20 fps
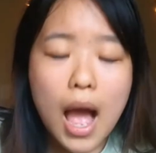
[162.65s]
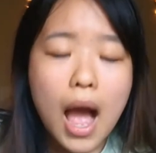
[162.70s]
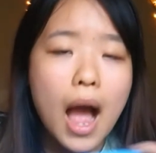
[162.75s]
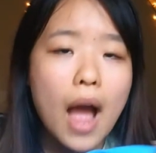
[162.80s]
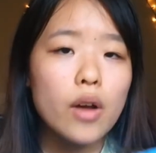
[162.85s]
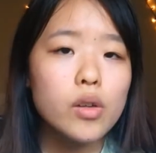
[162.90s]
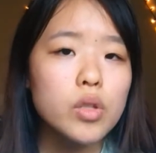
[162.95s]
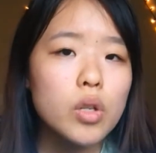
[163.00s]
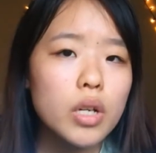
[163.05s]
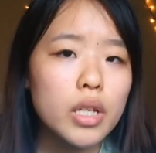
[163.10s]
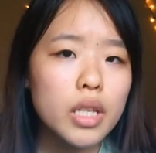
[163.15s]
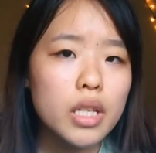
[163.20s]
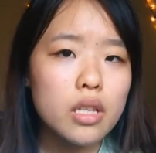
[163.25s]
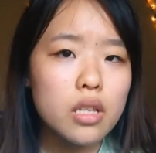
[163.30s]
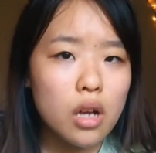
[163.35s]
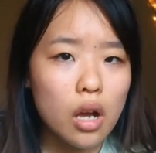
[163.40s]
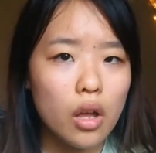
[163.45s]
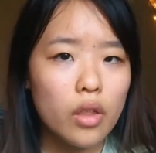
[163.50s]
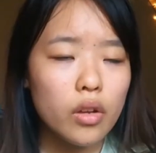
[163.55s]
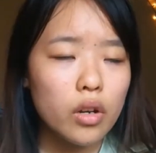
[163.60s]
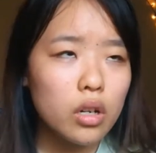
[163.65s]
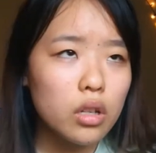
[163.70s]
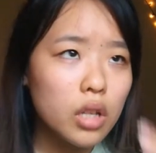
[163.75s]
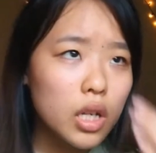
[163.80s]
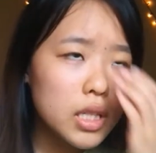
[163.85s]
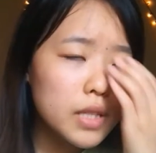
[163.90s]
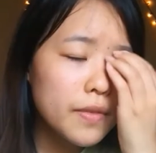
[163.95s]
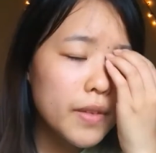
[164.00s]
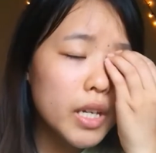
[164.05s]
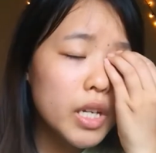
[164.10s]
I also got this other
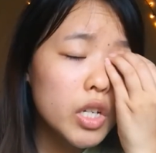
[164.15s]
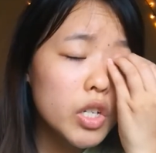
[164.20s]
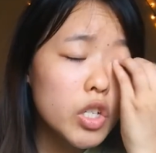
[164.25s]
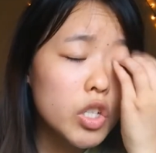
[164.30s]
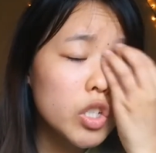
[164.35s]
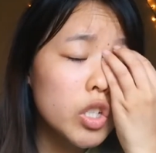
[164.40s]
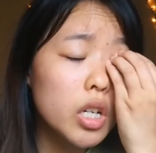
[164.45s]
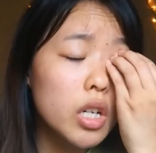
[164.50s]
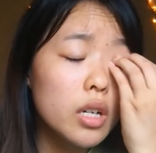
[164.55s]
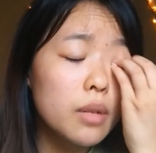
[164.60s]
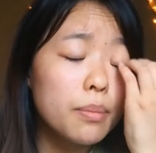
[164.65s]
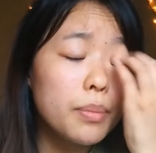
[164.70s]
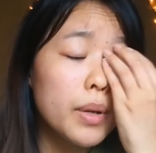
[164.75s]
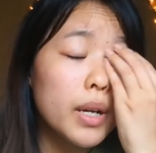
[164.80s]
Las Vegas shirt,